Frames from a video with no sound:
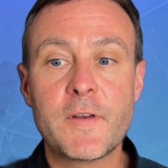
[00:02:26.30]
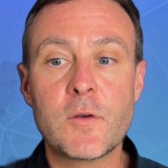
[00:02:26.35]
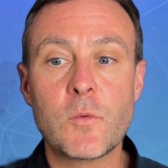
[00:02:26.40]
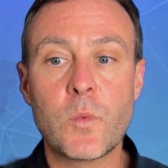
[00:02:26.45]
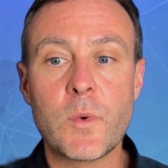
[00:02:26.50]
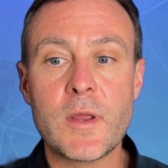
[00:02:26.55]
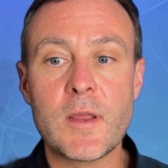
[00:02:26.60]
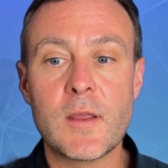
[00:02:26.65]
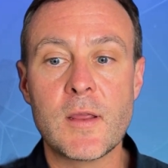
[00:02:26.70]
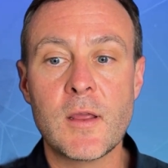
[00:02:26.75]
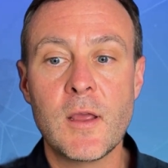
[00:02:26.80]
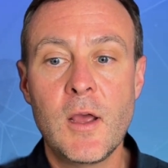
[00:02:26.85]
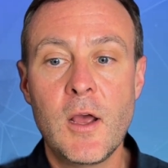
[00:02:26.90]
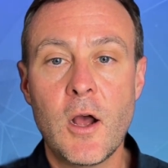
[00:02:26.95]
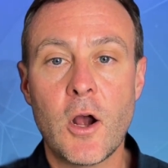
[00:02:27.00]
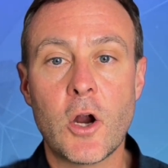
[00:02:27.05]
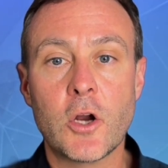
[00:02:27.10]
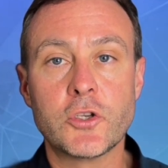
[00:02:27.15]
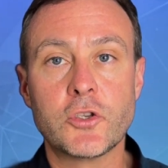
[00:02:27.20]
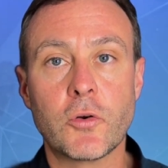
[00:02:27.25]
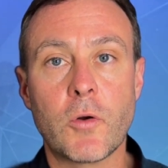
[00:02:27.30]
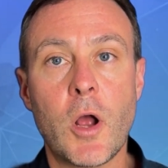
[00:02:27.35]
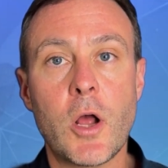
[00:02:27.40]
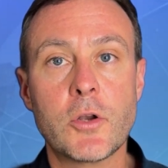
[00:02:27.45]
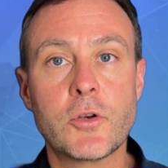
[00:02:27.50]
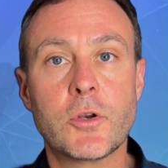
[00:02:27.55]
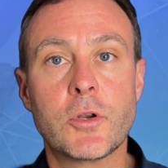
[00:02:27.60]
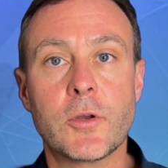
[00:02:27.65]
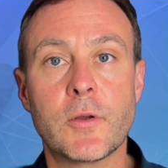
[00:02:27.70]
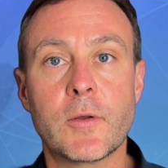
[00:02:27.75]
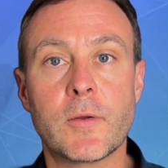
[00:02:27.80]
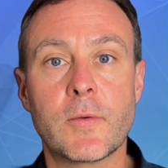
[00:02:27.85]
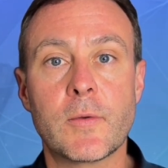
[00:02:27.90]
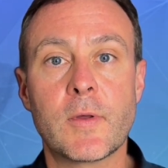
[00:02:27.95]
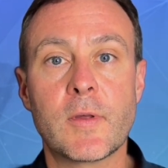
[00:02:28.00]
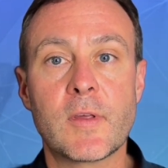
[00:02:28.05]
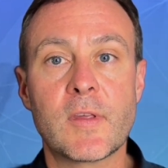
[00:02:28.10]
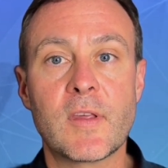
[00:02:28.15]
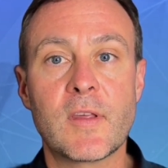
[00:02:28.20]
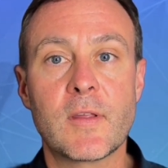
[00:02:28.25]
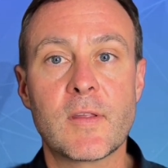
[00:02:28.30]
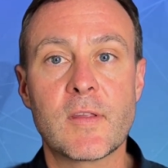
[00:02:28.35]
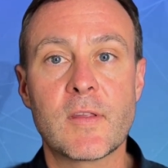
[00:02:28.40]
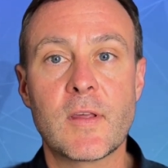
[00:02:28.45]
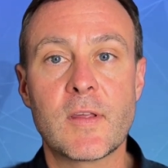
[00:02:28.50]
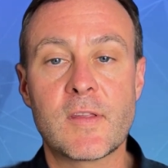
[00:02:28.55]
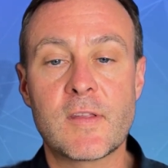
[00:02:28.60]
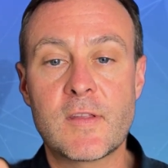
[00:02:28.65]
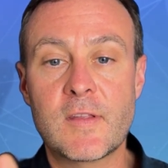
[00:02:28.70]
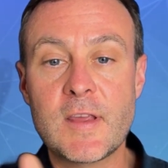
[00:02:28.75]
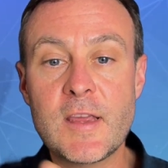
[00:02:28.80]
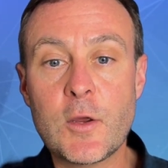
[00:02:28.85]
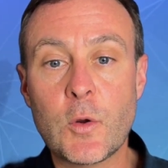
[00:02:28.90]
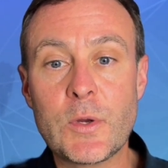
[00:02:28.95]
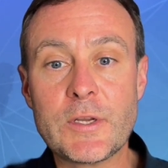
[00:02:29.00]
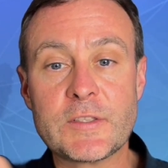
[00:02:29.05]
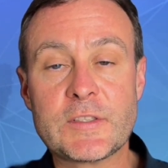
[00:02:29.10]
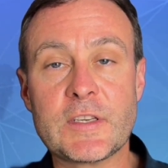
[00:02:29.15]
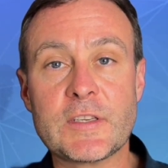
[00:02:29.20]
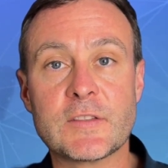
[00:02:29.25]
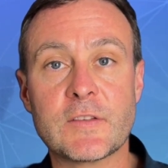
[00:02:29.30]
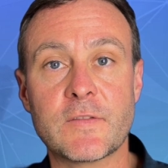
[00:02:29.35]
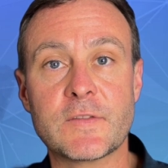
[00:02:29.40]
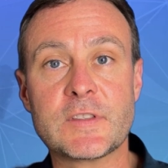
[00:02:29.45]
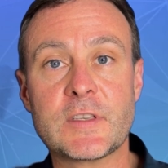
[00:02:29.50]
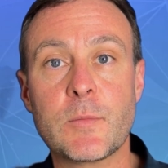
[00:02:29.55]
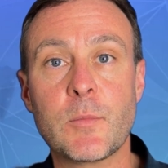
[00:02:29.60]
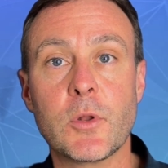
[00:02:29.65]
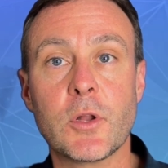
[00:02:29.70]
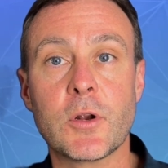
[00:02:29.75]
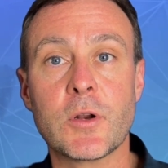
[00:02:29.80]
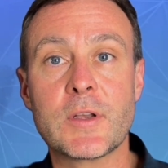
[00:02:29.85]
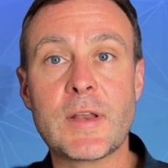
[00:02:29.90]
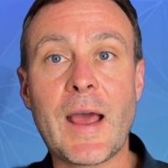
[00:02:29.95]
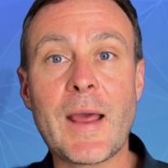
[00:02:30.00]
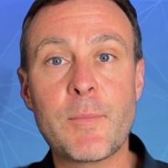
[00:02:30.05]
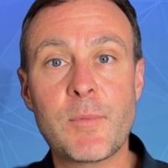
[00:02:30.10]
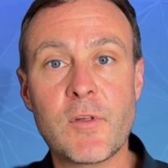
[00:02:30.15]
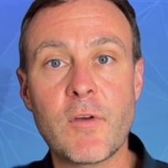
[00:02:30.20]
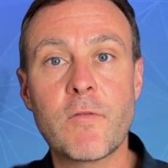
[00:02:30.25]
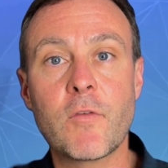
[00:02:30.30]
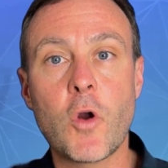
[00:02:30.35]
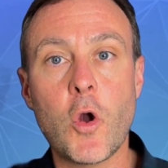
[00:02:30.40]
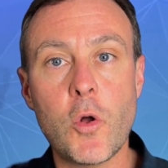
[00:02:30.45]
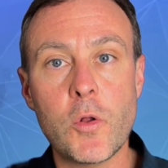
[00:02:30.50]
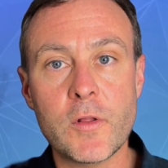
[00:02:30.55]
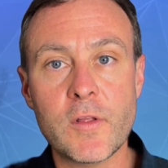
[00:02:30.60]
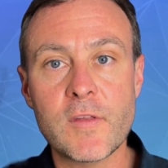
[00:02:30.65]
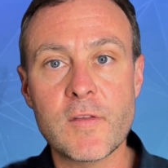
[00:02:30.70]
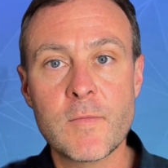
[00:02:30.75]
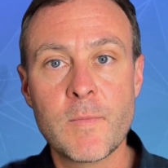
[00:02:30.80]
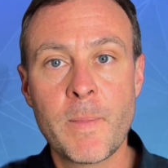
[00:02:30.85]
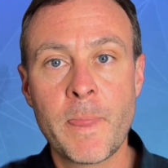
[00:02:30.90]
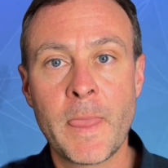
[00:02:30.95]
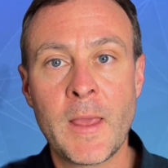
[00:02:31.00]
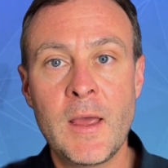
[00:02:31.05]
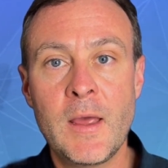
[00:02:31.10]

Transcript: we are drawn to sequences of similar types of roles.